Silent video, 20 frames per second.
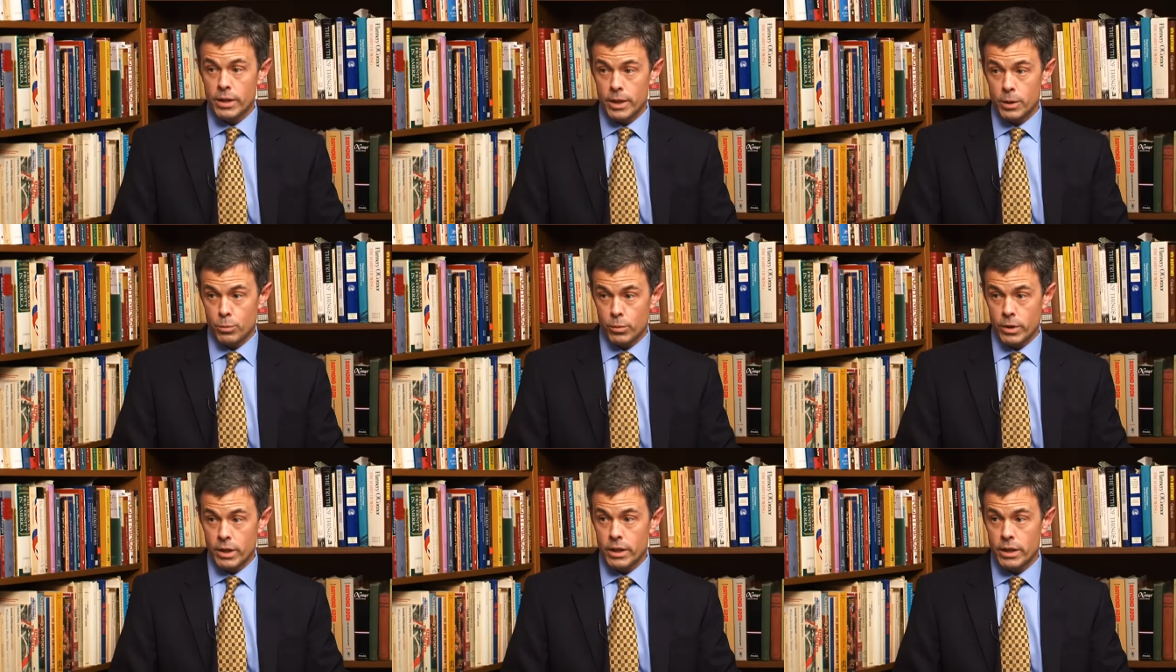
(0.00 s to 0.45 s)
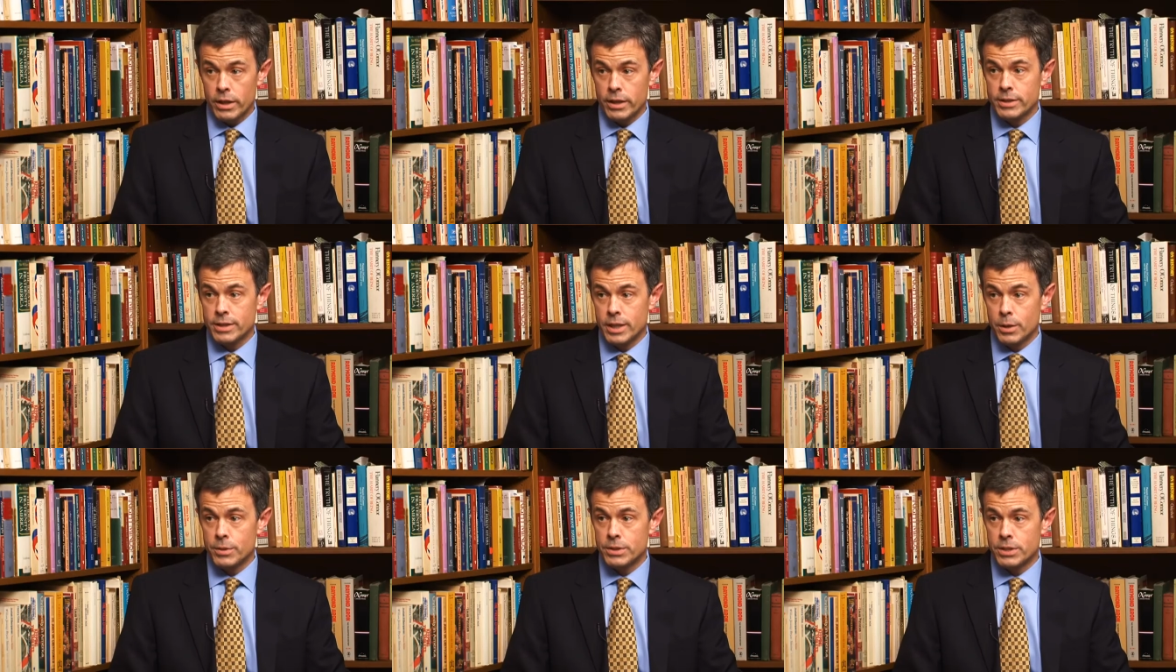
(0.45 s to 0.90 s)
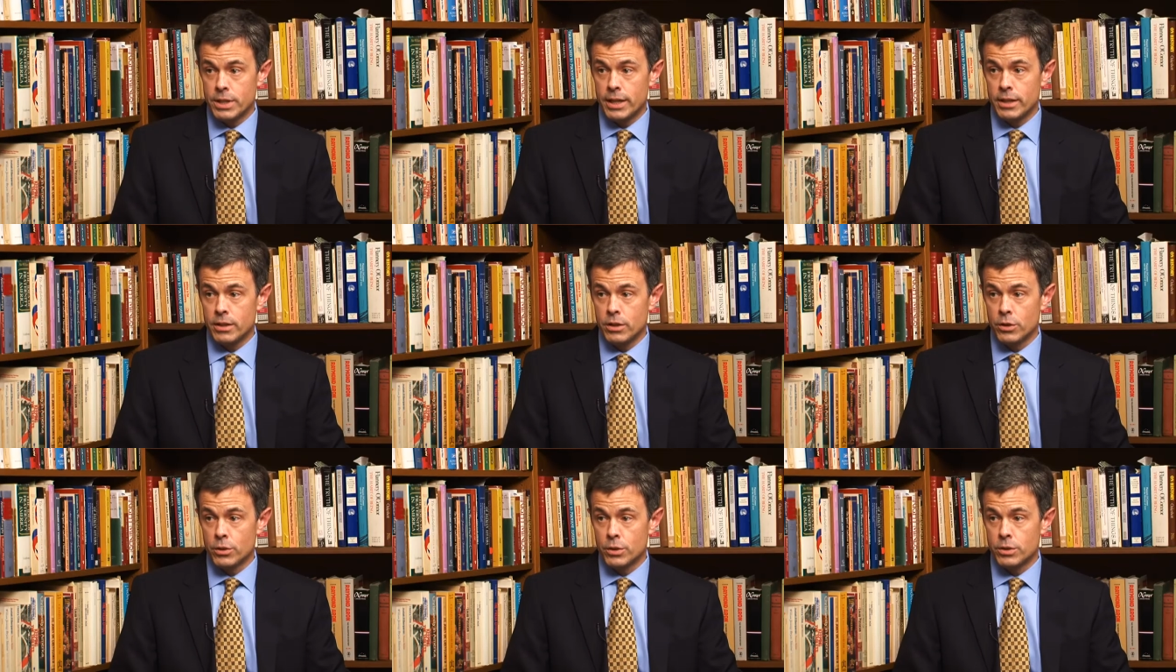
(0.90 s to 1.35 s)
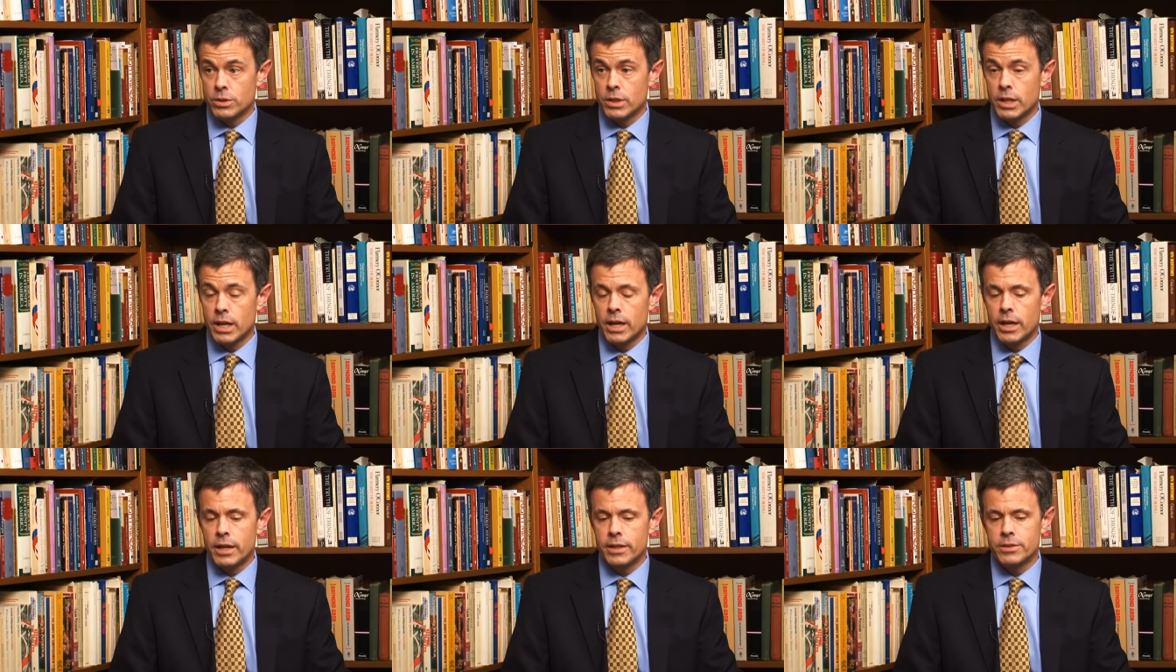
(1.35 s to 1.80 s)
and one of the things I would say along those
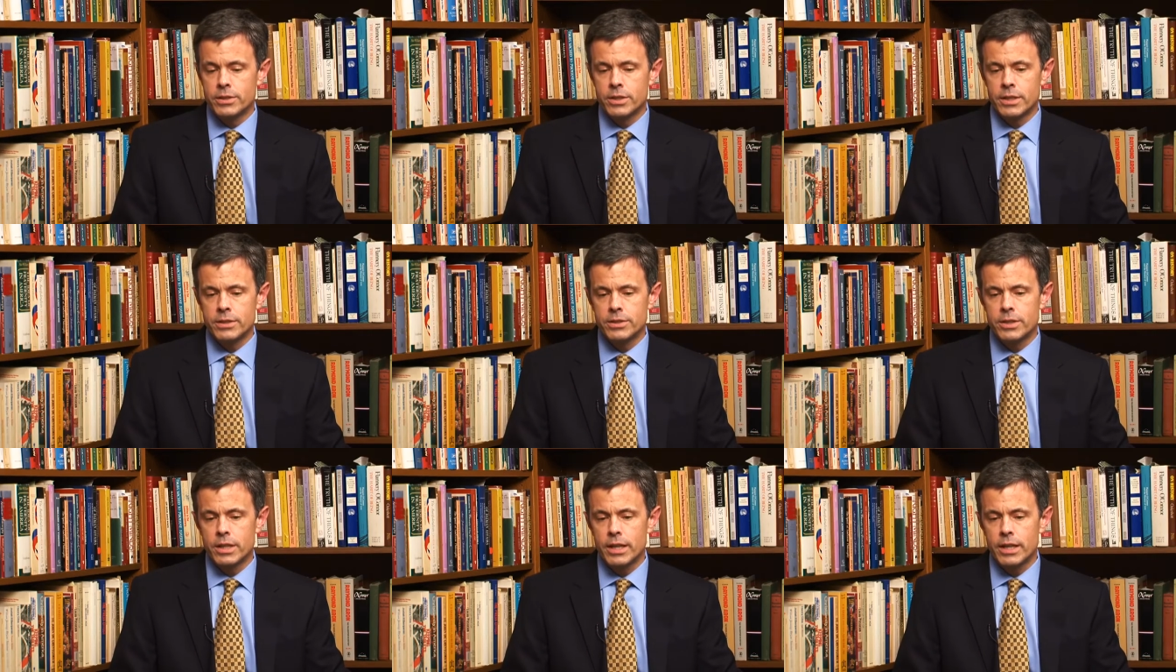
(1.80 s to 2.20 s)
lines is,